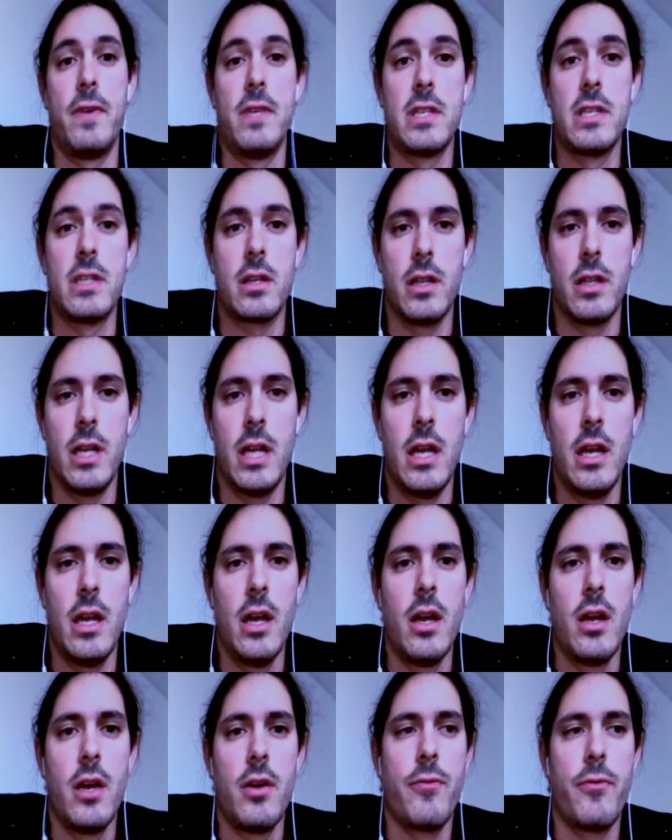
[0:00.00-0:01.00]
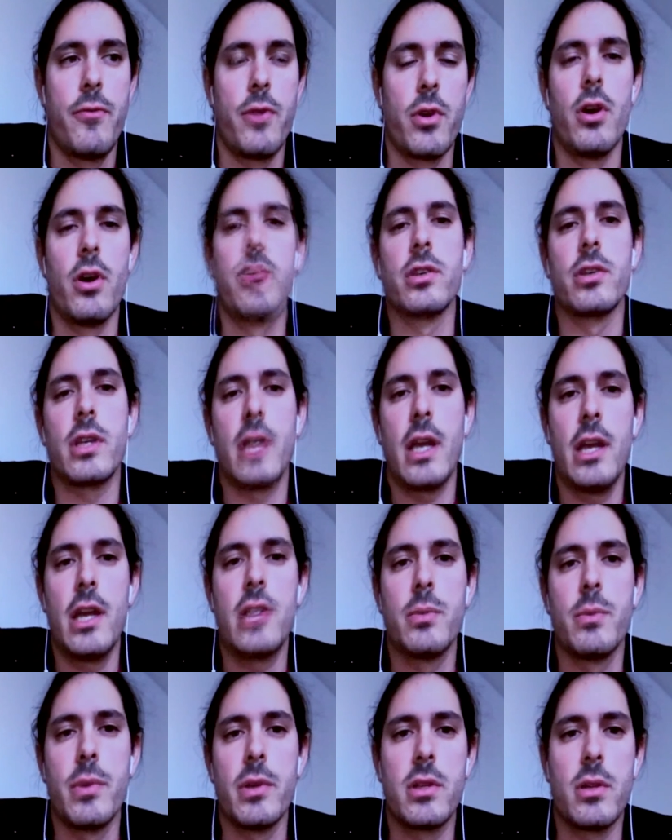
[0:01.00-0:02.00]
you physically for an
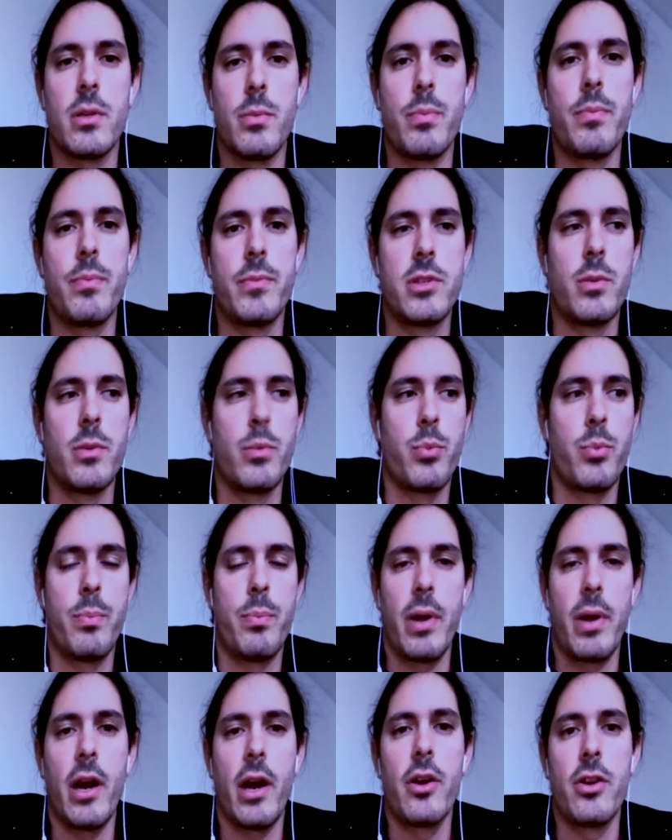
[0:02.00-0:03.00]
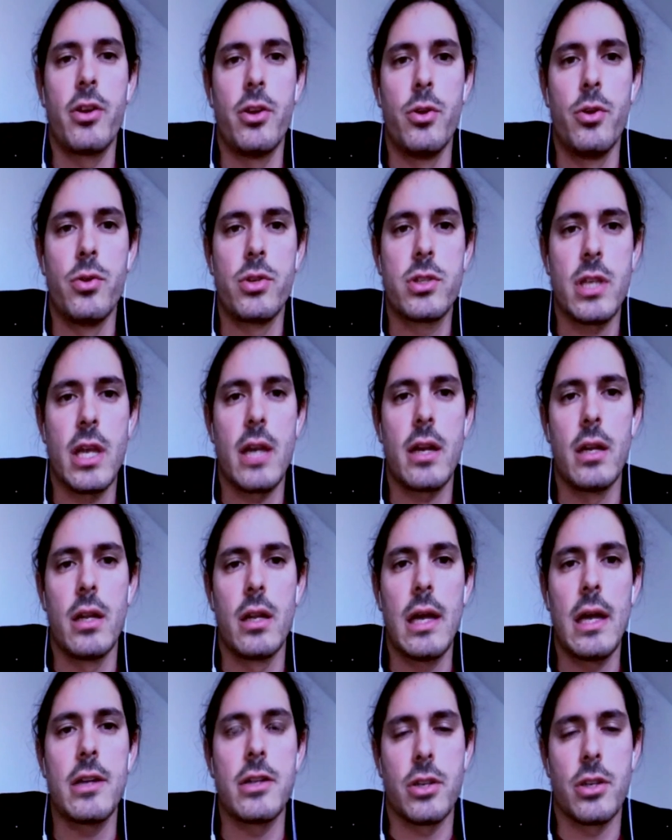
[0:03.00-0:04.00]
altercation, but to prepare
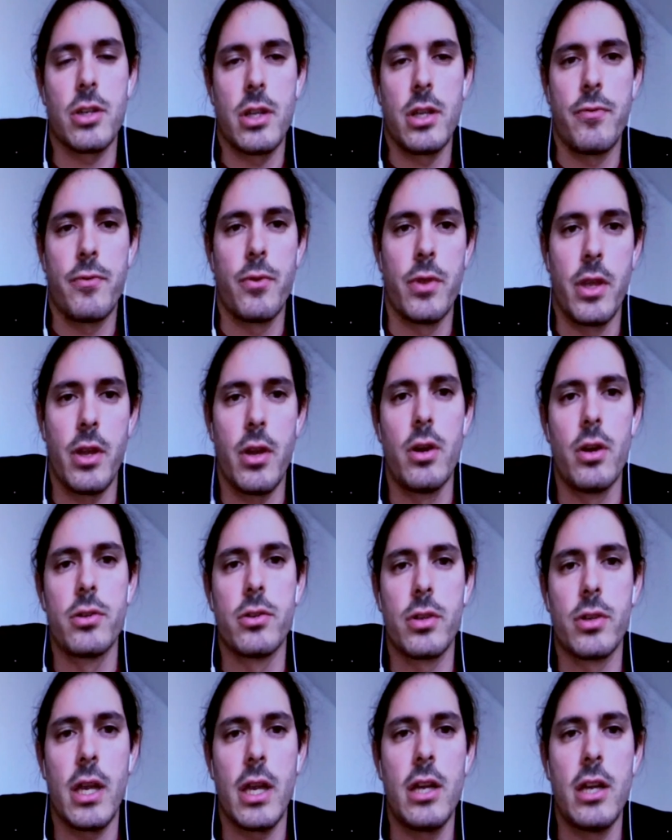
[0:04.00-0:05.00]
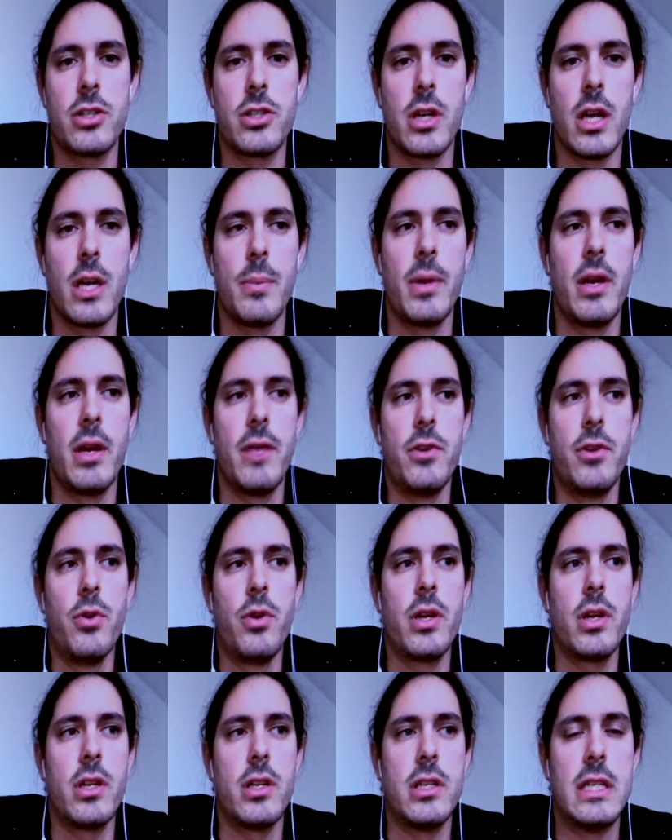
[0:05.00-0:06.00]
you psychologically for the altercation.
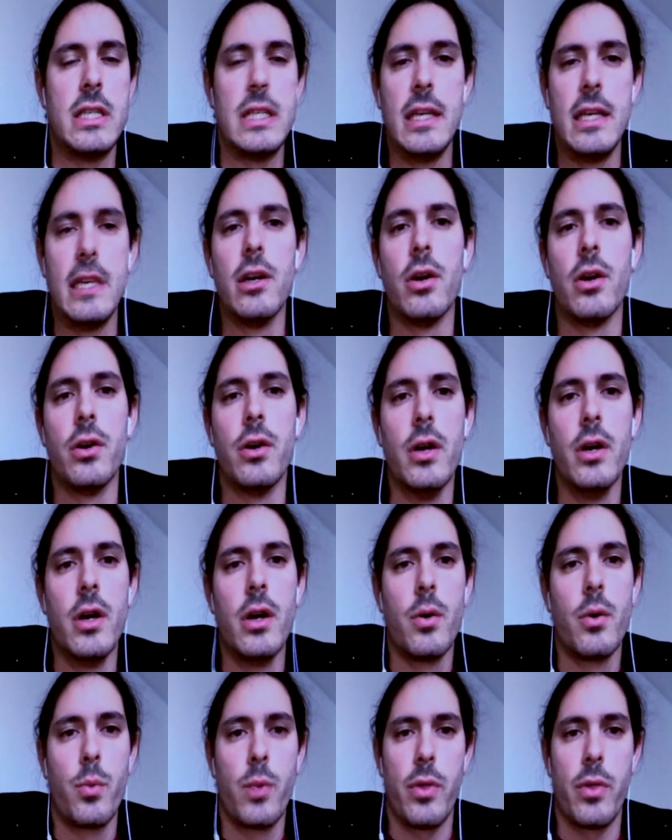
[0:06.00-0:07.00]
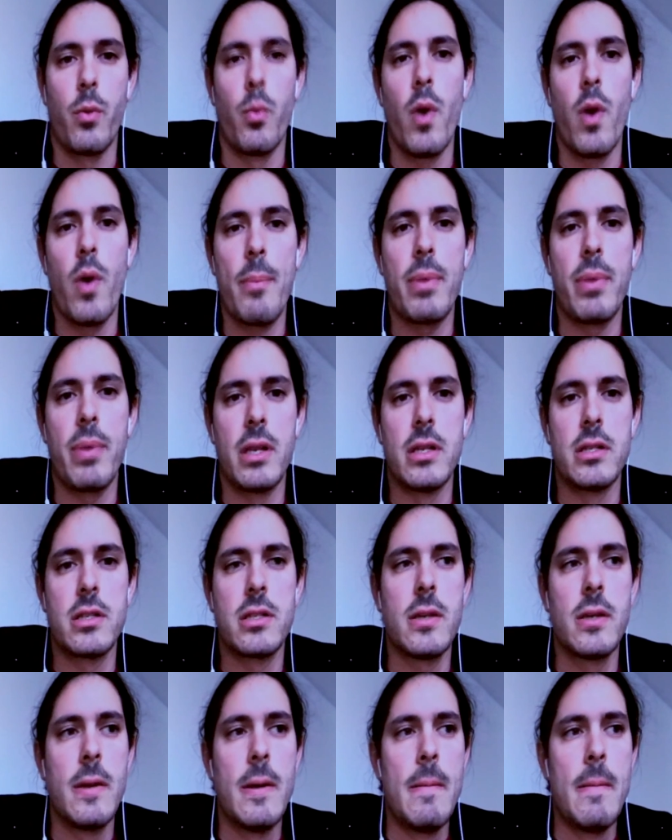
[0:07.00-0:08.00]
I mean, if you can deal with
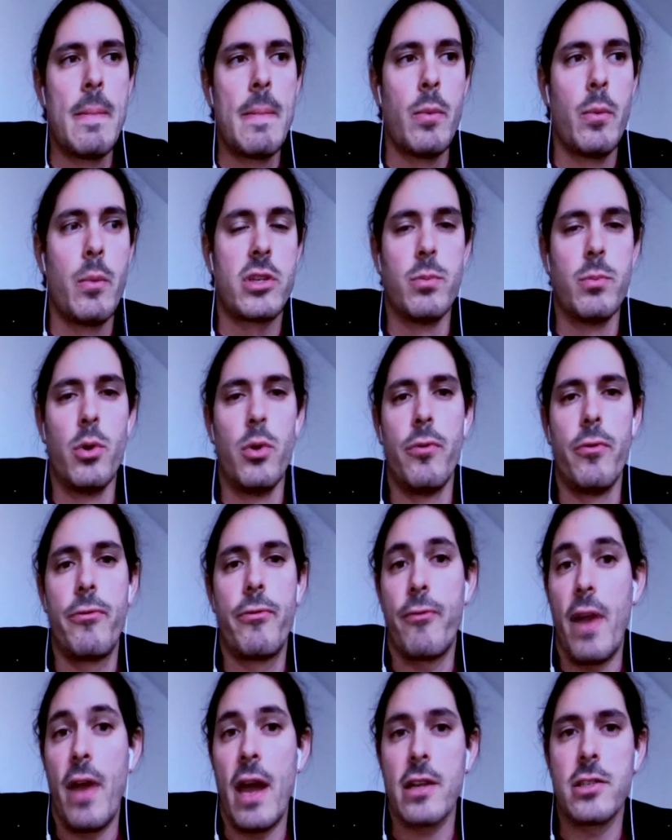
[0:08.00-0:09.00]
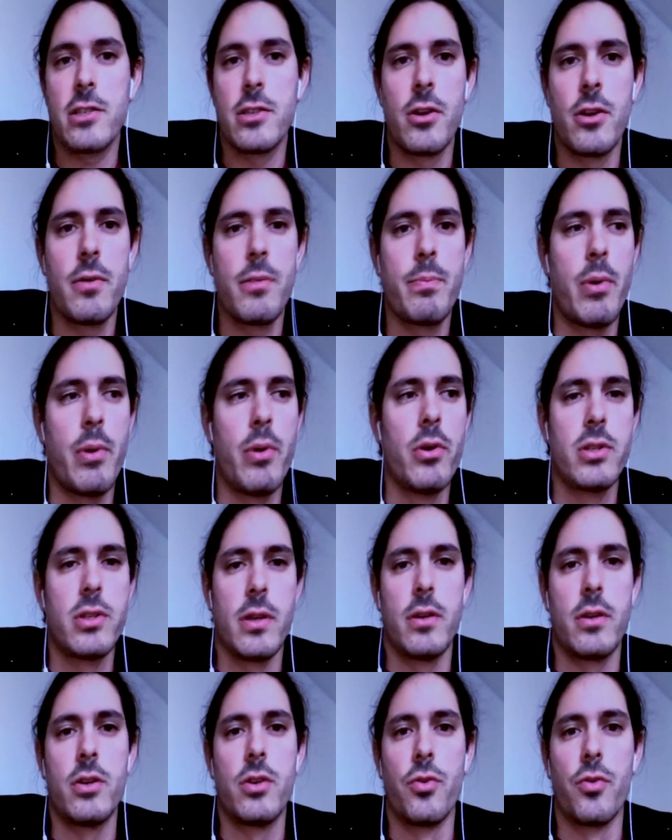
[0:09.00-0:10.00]
weapons which move
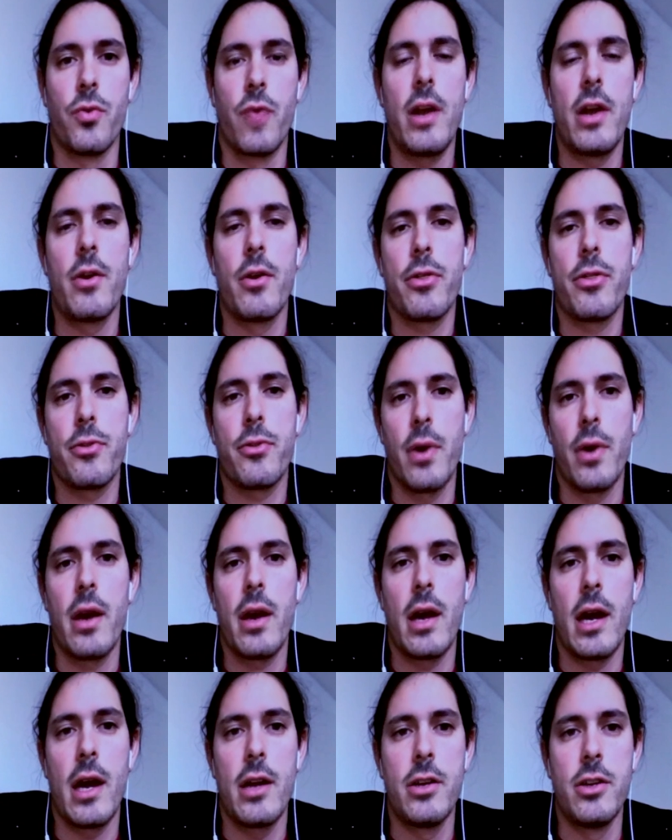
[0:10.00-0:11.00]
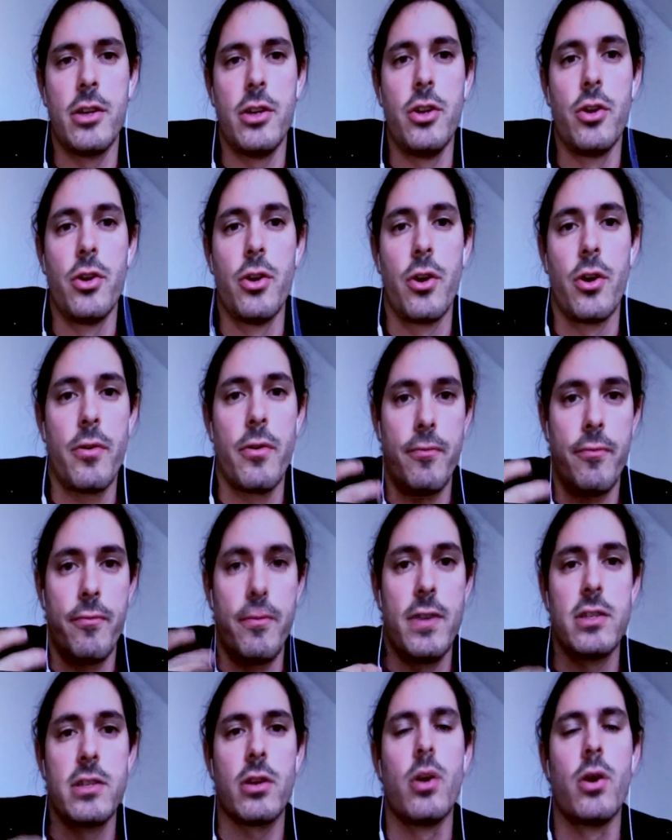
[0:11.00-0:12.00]
faster, pose a greater threat on
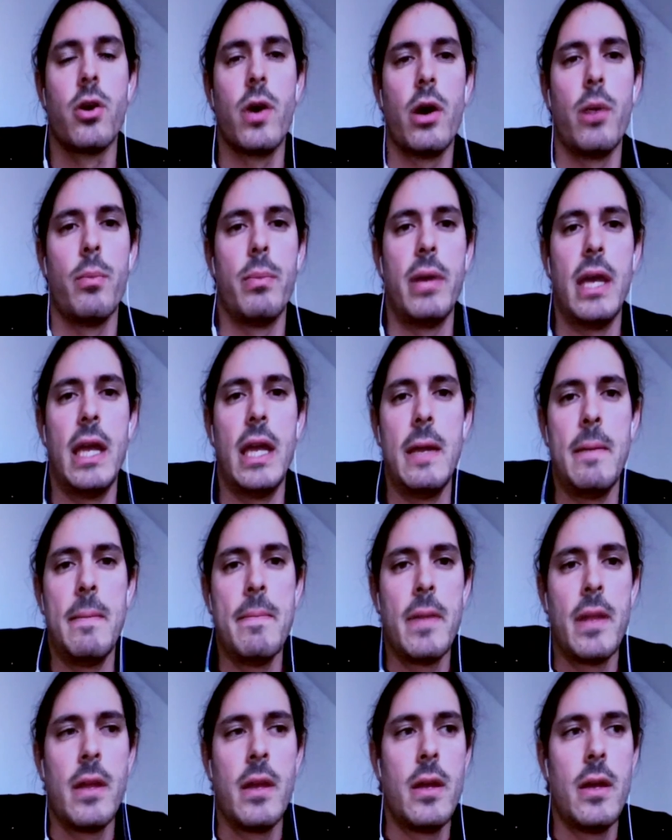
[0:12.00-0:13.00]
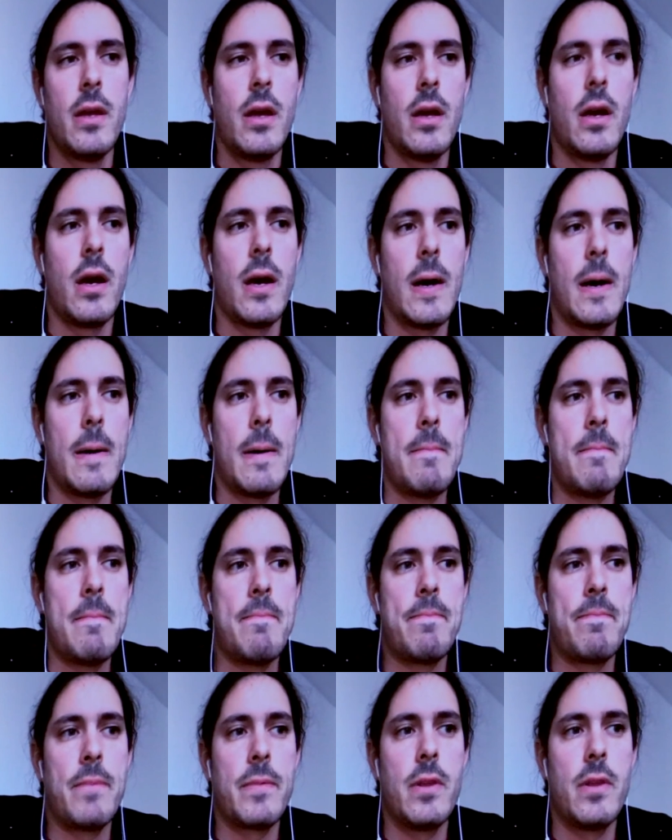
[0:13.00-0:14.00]
your physical well-being,
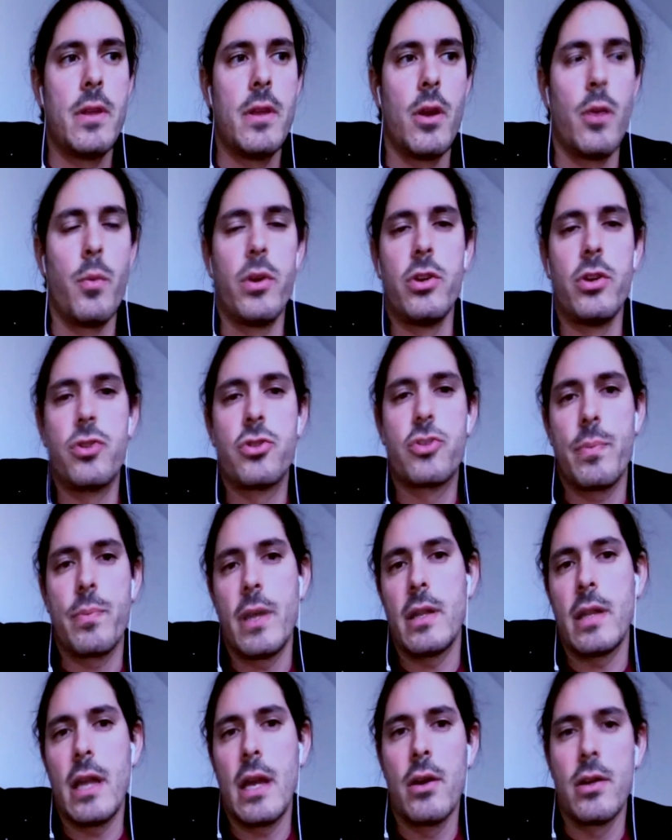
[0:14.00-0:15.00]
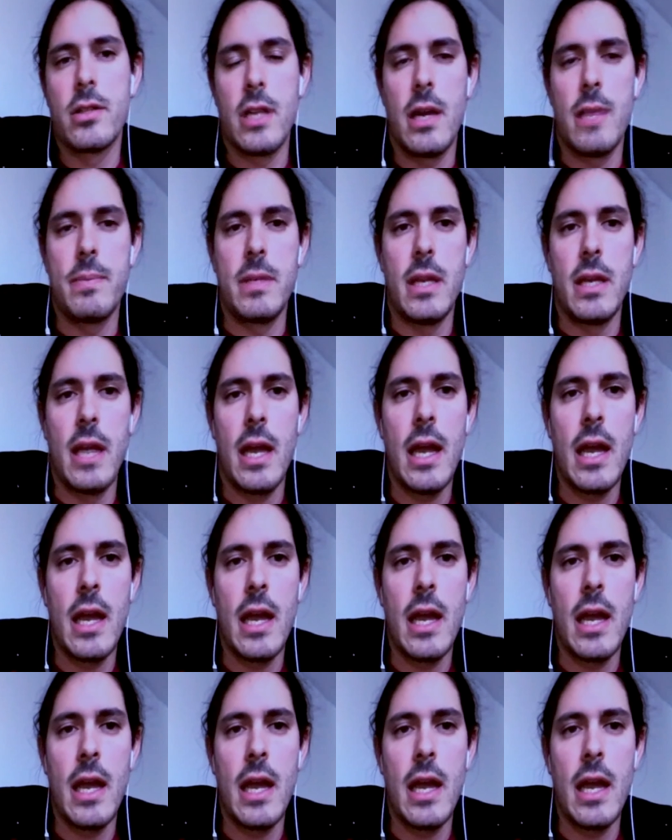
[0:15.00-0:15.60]
when you strip that down to empty